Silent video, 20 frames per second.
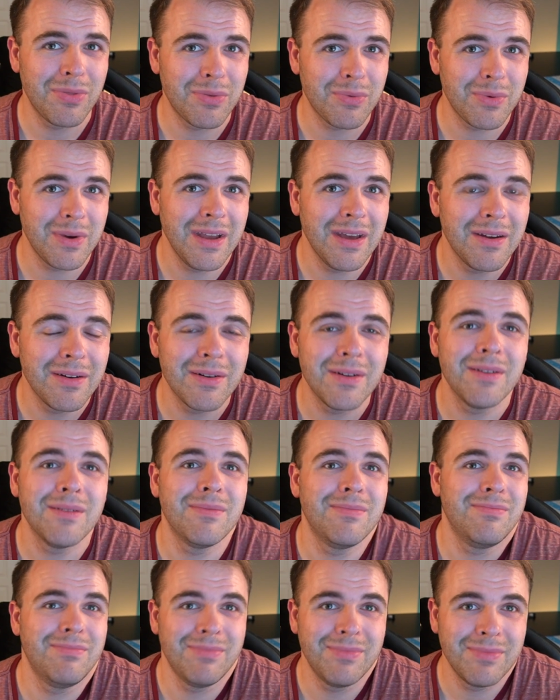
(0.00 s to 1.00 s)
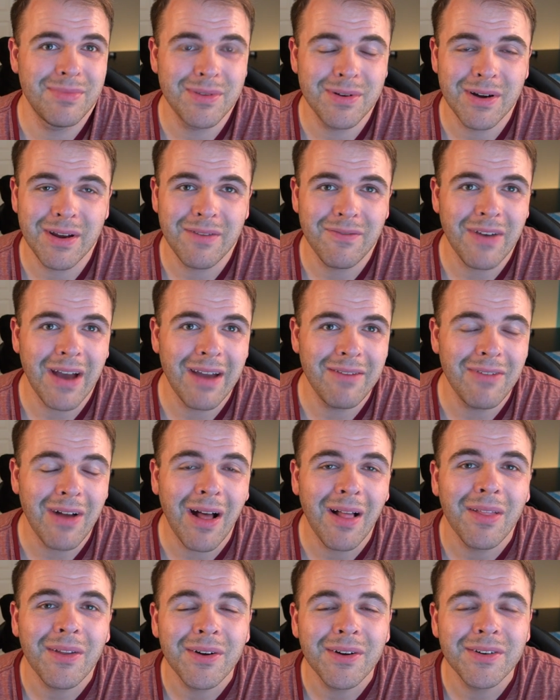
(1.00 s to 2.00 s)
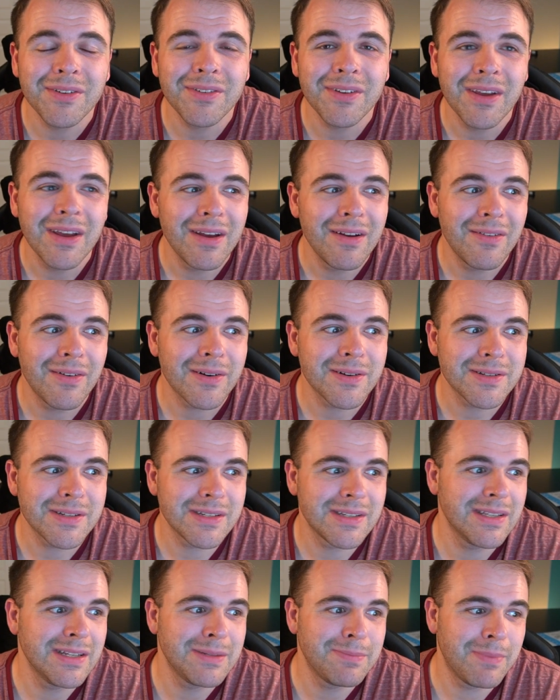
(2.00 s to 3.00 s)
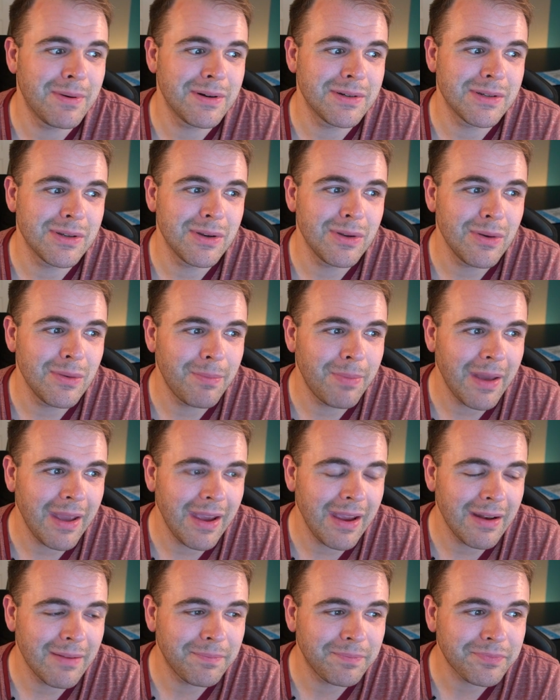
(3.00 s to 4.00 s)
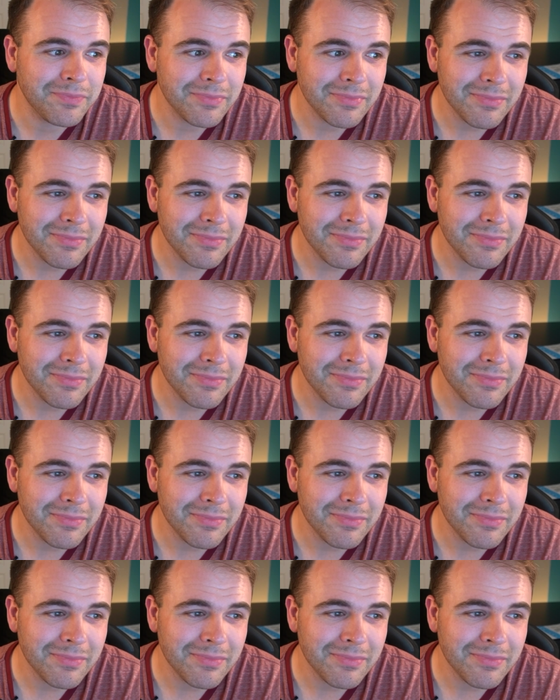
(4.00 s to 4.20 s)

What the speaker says: $335 versus this person who paid